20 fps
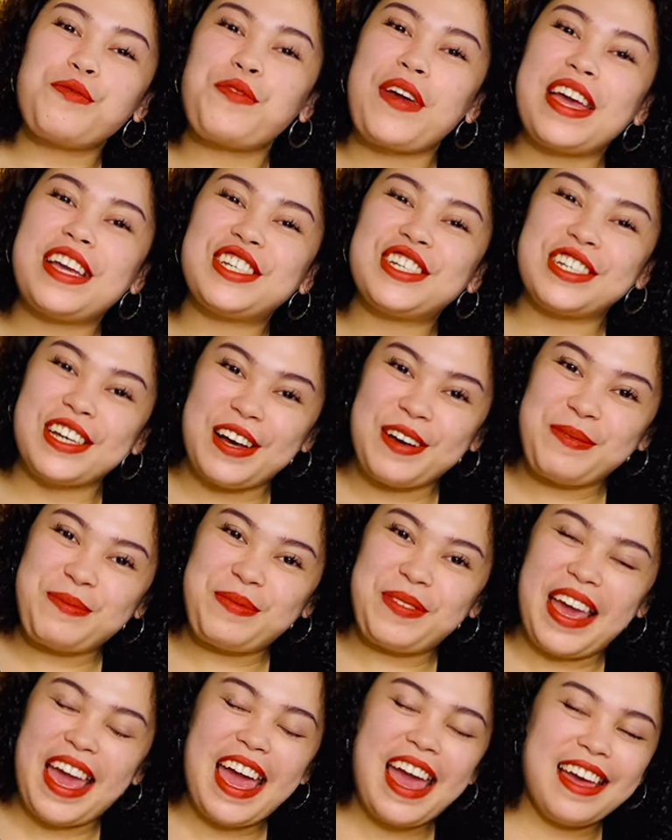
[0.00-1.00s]
Face Shop,
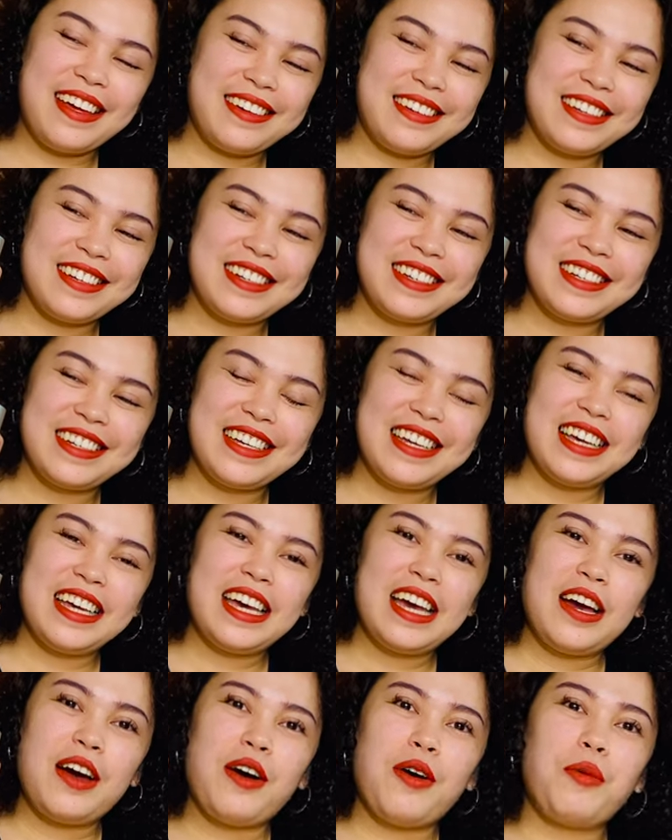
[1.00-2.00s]
and
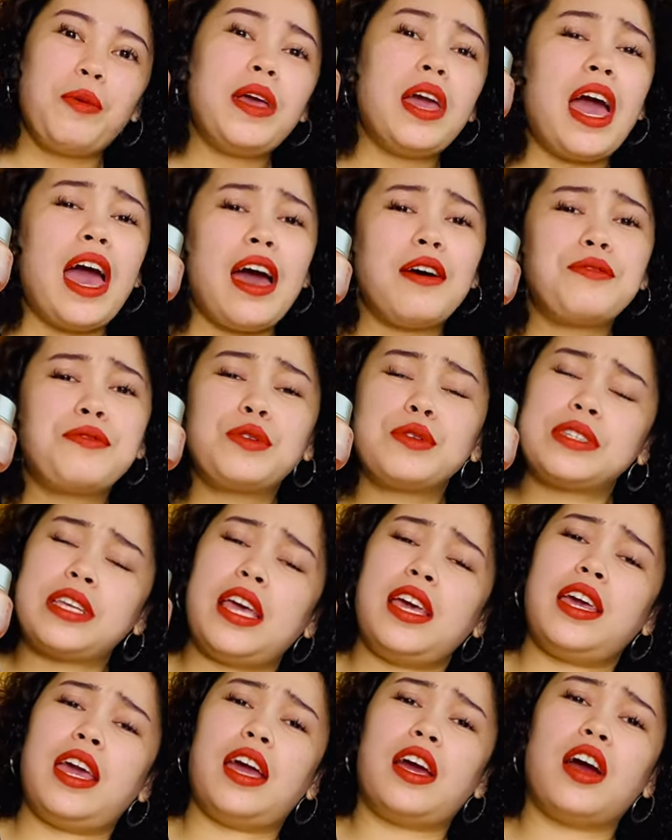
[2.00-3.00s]
we have to
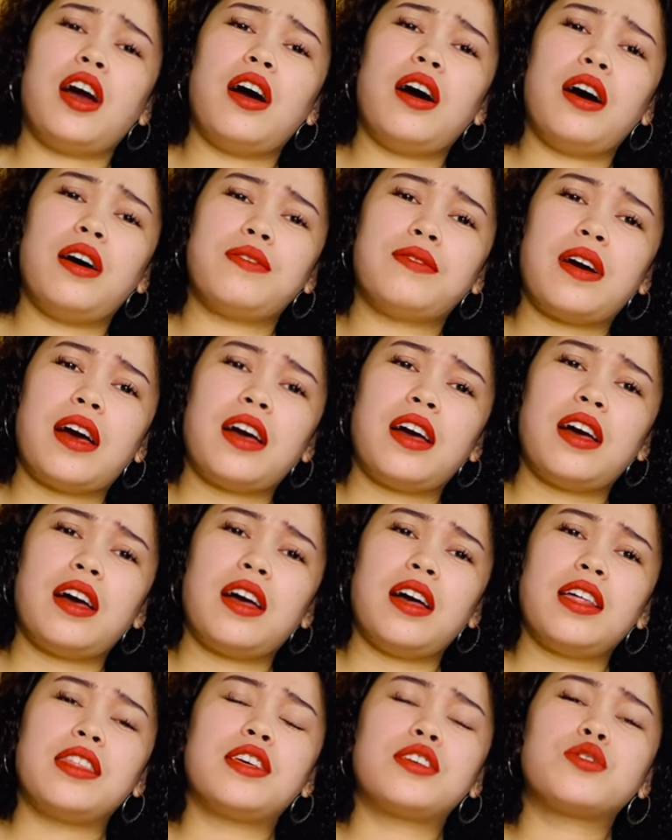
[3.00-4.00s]
take care of
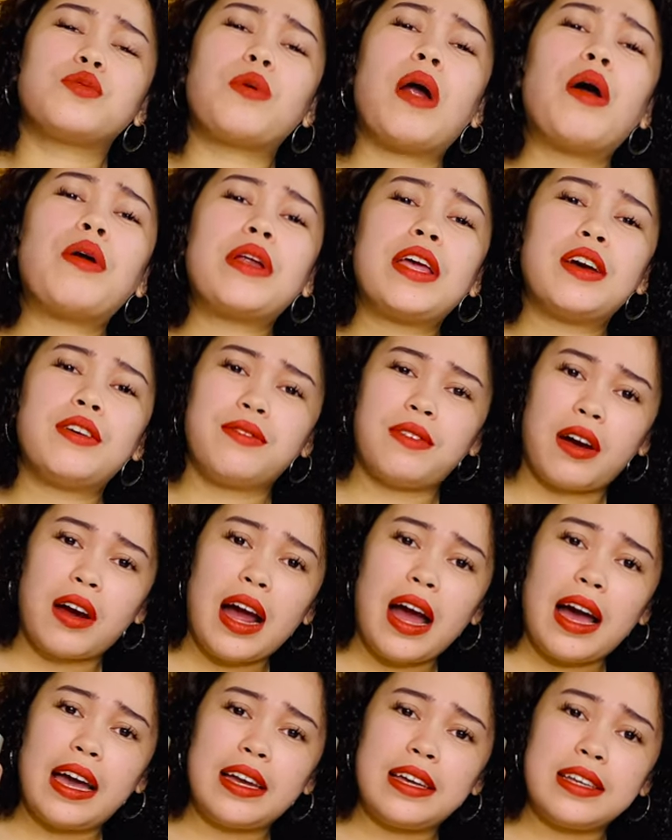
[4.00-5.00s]
the surrounding of our
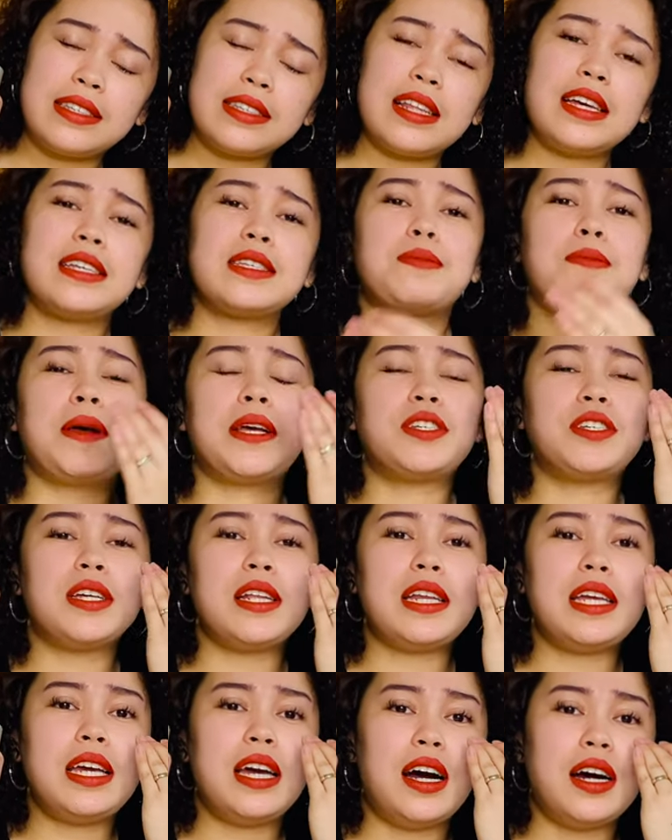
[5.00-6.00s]
eyes, like
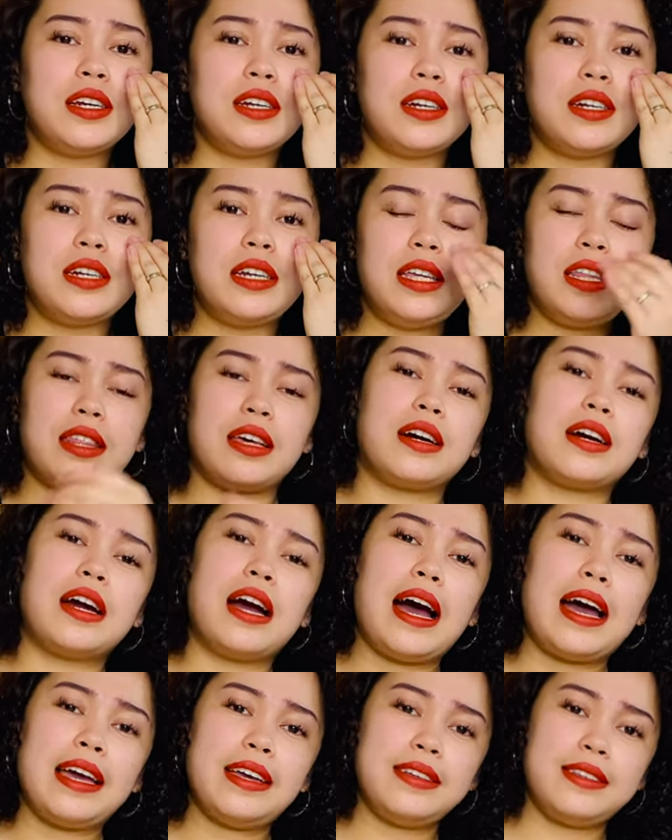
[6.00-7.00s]
especially underneath our
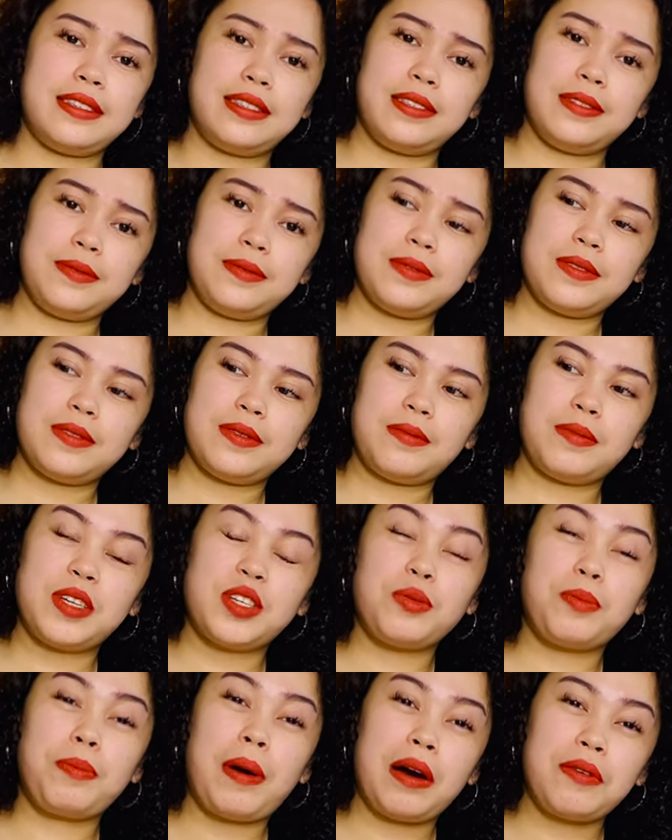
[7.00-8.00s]
eyes.
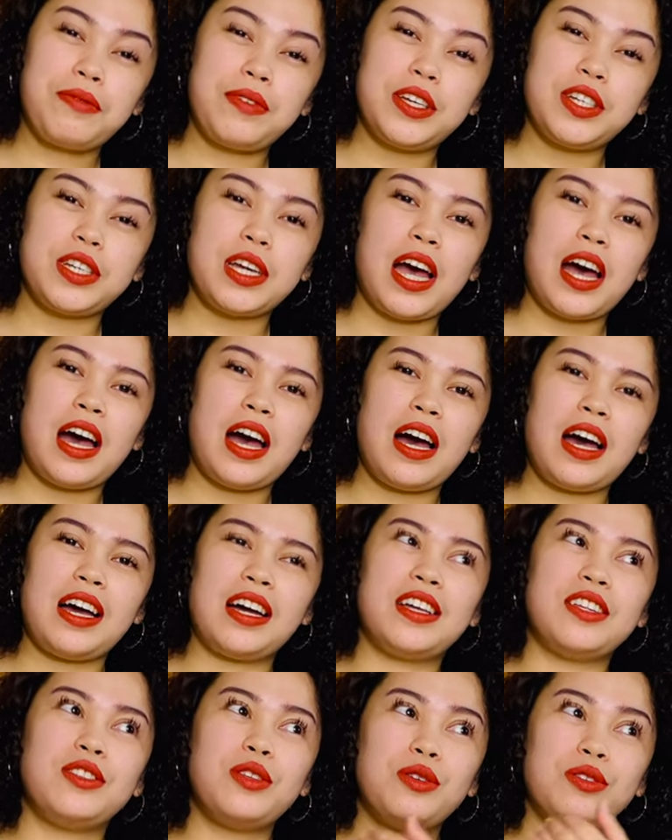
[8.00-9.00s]
Medyo puffy siya,
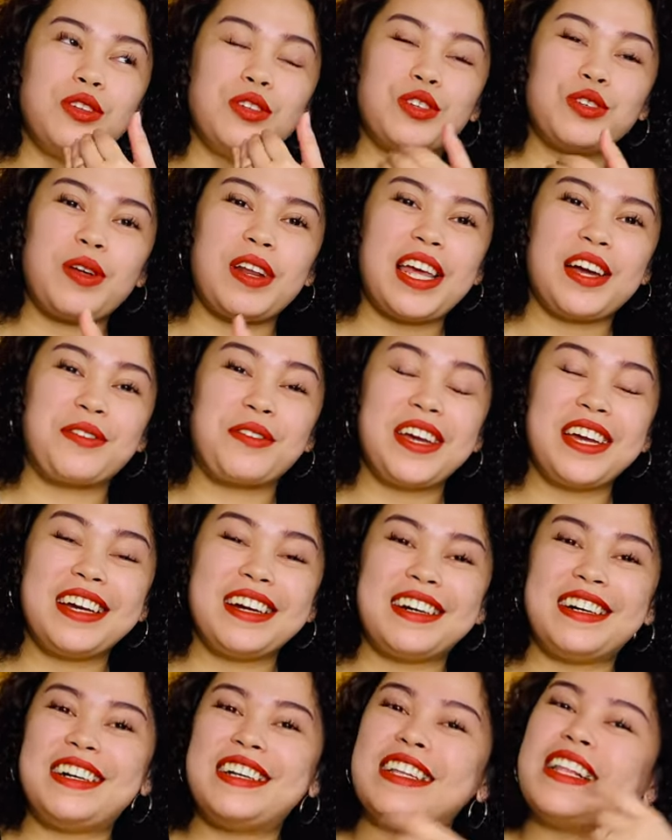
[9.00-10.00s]
don't usually ang
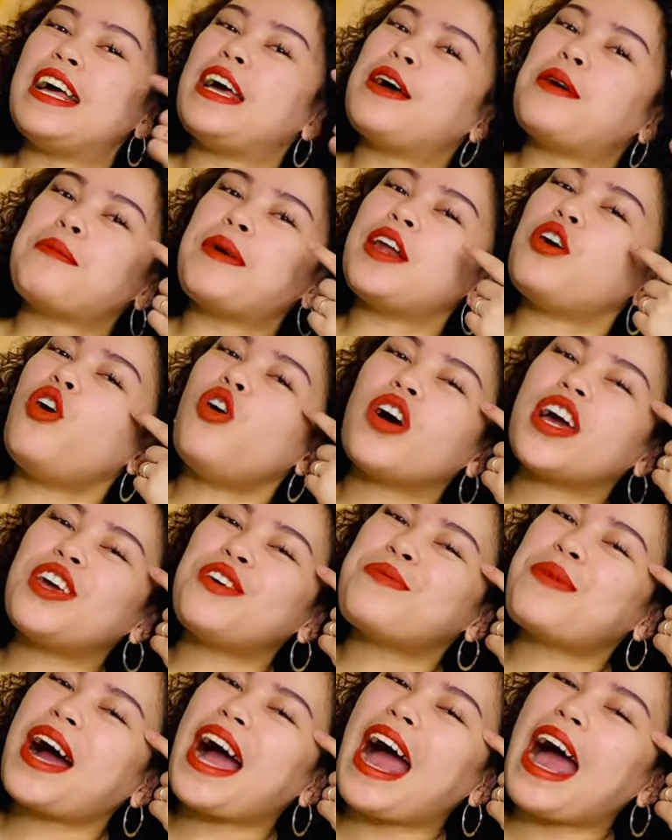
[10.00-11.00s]
wrinkle, pero okay yung
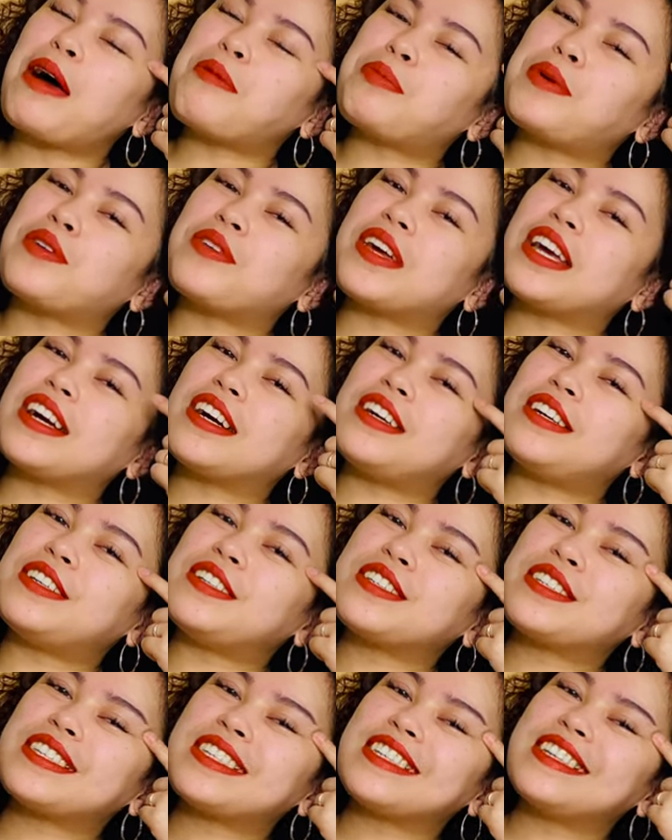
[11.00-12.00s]
mga happy
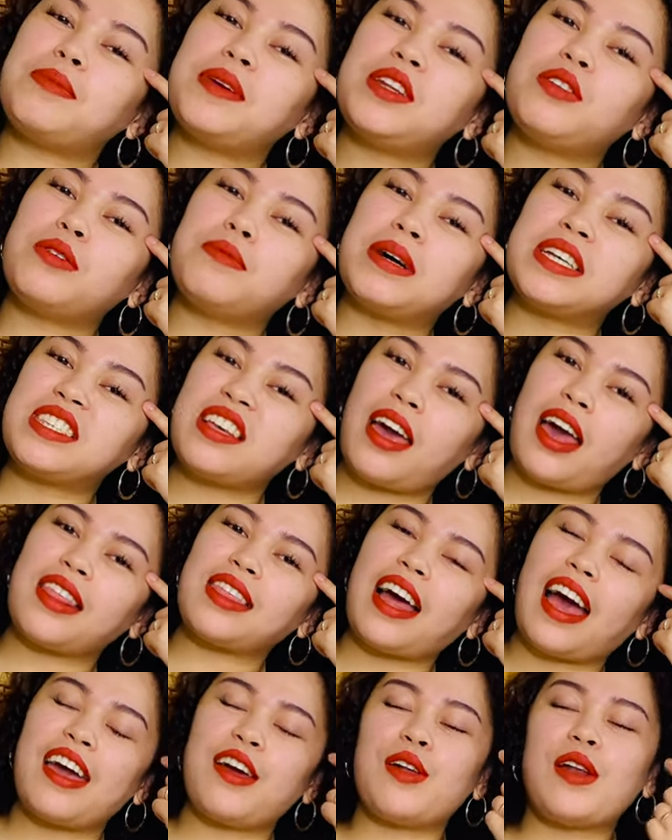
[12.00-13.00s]
wrinkles. Tinon, masaya
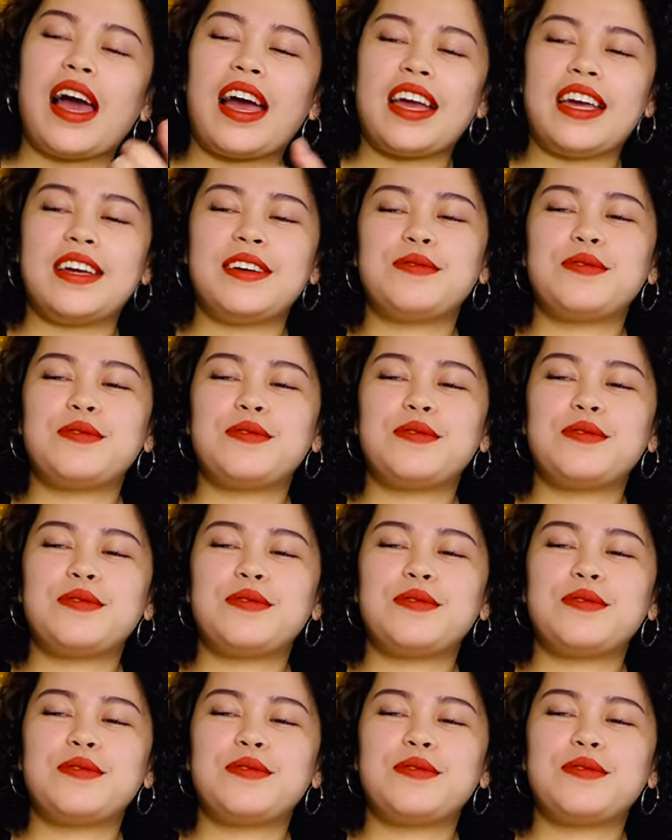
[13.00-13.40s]
tayo lagi.